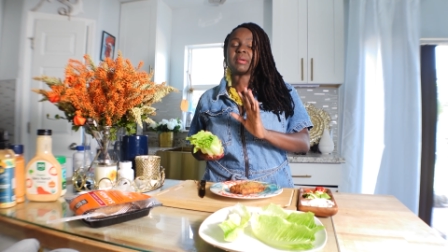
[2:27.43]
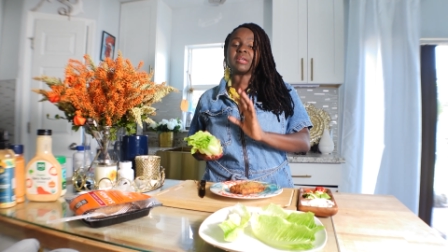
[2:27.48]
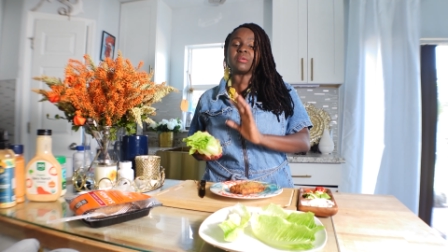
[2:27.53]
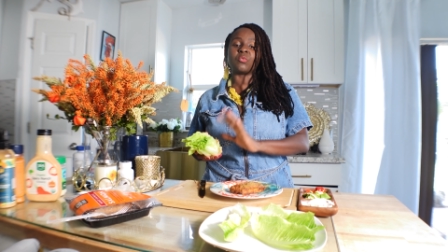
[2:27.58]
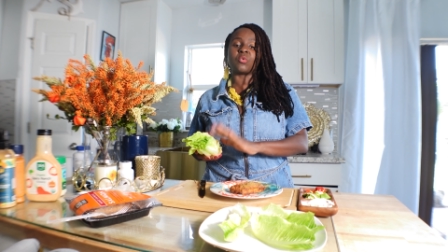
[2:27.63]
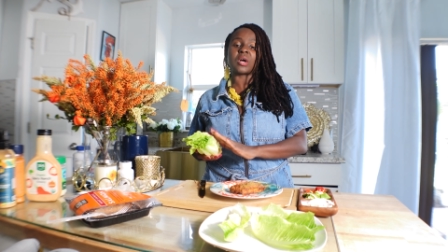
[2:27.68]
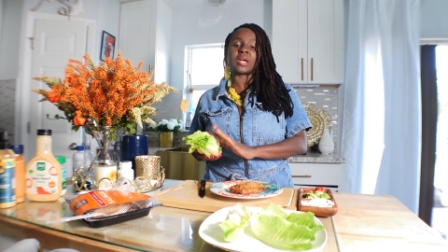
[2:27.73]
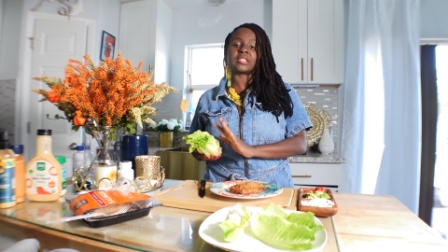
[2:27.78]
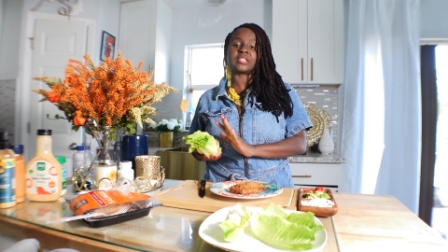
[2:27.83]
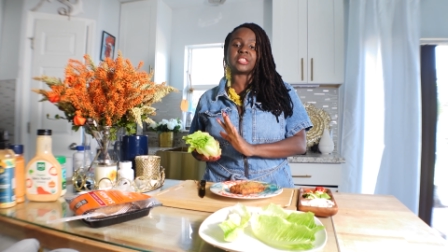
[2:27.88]
and
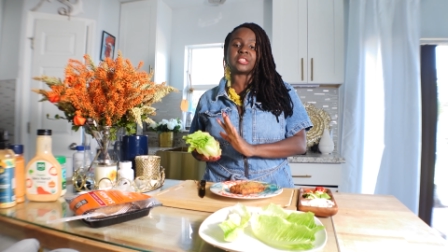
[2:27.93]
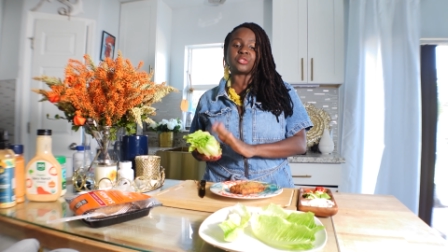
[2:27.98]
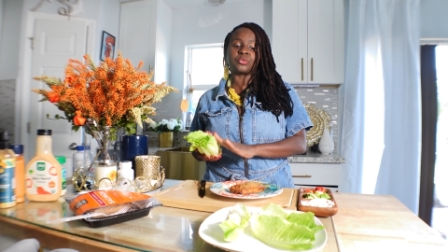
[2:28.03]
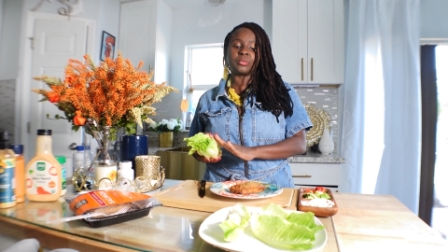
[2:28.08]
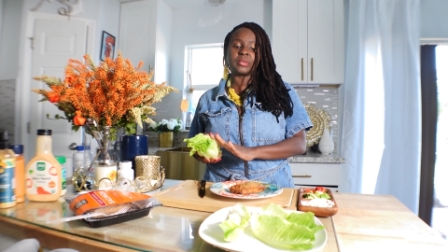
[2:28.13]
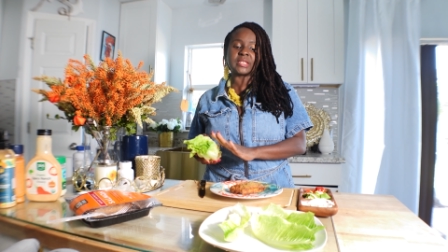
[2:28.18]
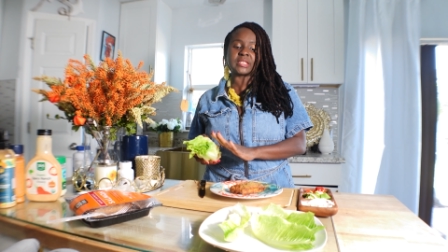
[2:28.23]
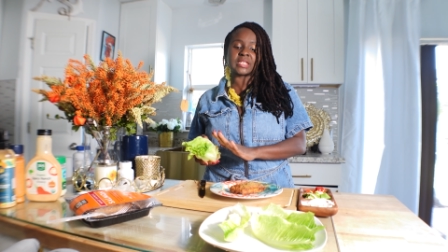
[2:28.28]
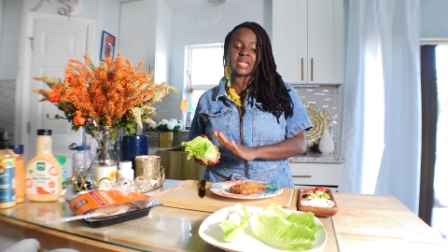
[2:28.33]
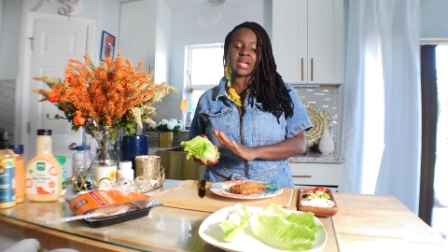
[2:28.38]
wash it
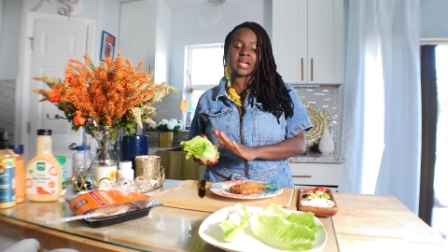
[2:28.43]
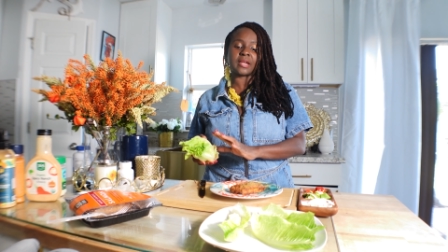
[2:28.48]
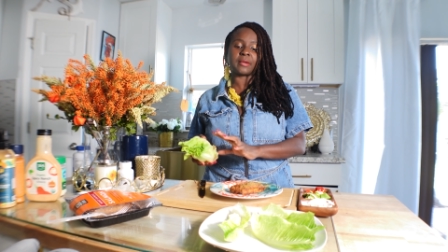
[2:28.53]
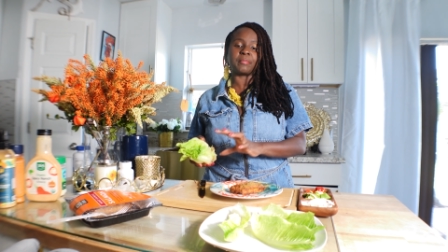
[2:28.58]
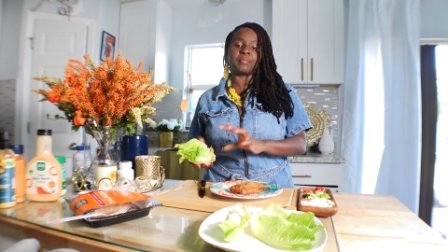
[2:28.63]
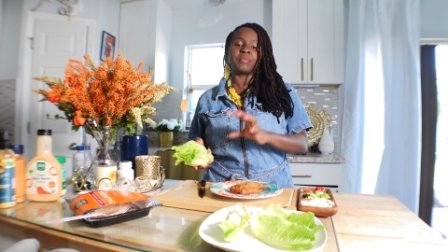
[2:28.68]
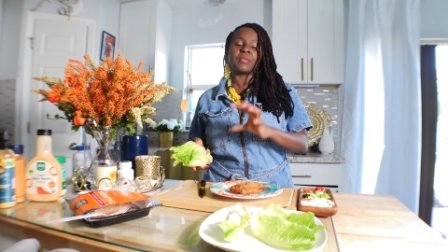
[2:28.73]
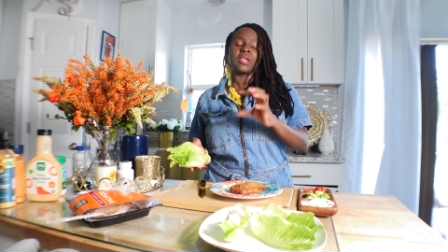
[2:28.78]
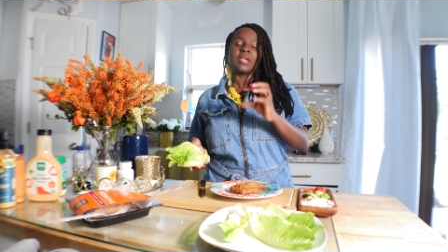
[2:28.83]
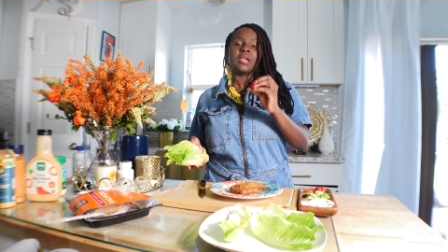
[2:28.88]
three
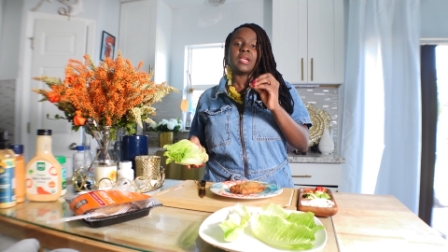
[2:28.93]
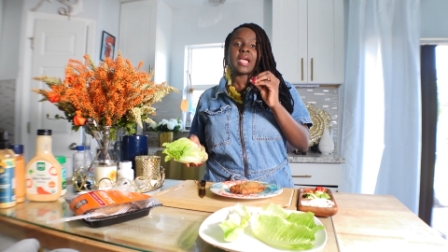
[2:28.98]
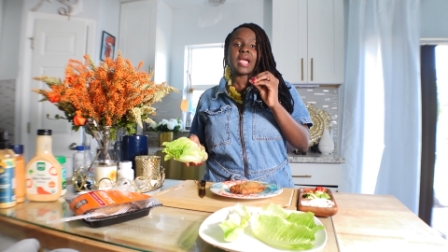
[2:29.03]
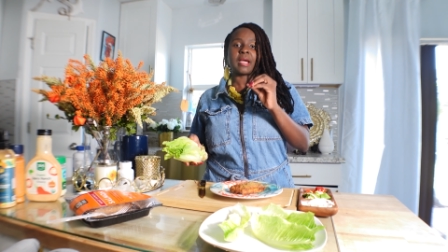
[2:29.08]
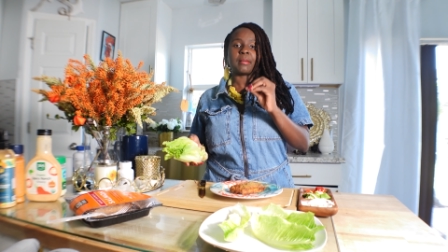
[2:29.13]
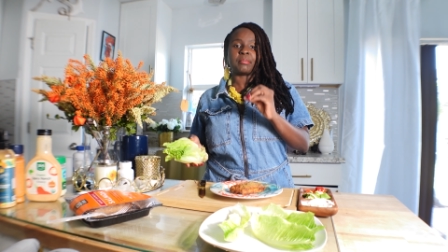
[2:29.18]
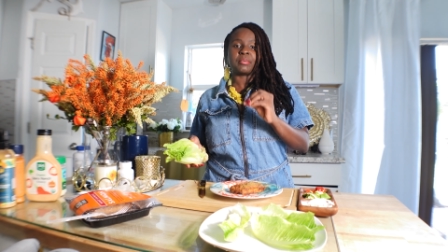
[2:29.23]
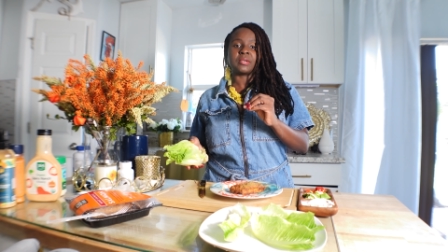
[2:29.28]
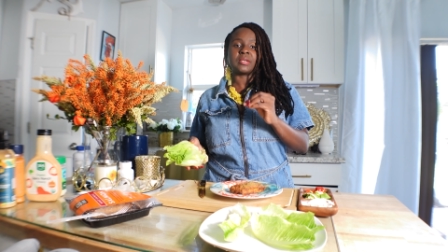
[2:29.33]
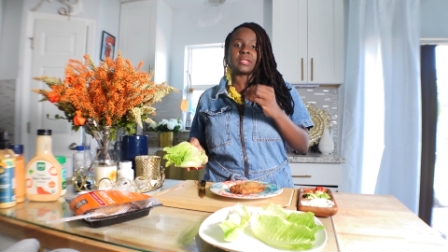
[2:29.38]
times.
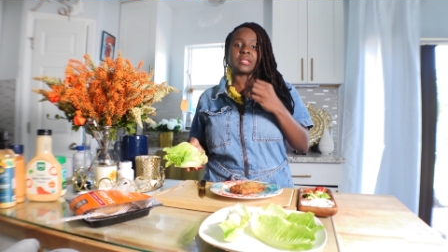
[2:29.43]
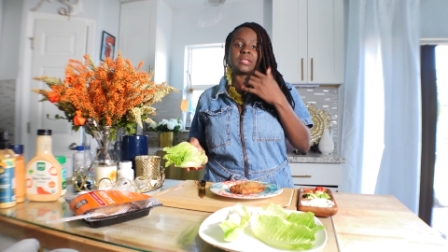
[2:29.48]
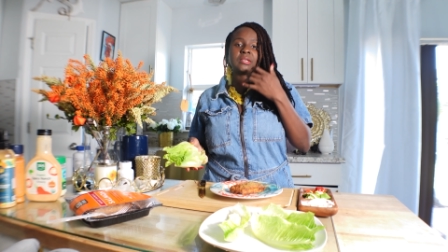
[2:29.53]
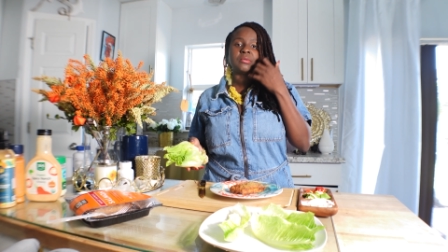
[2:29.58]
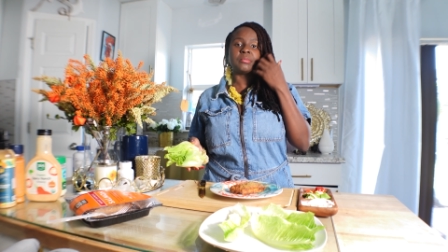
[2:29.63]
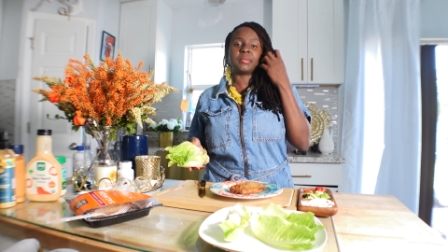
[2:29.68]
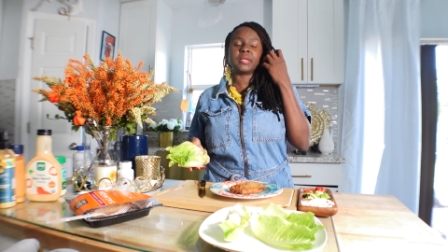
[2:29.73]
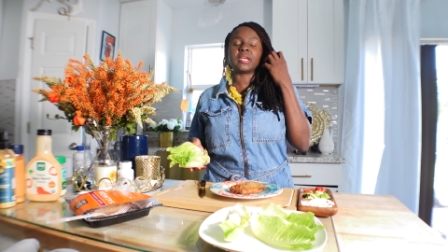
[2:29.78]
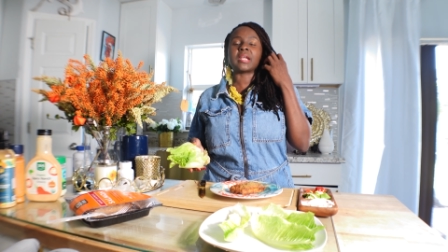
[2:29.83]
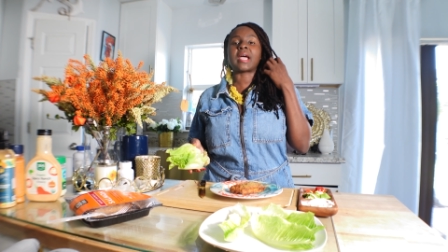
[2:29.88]
I put a
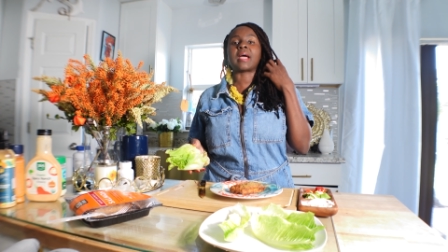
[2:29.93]
little bit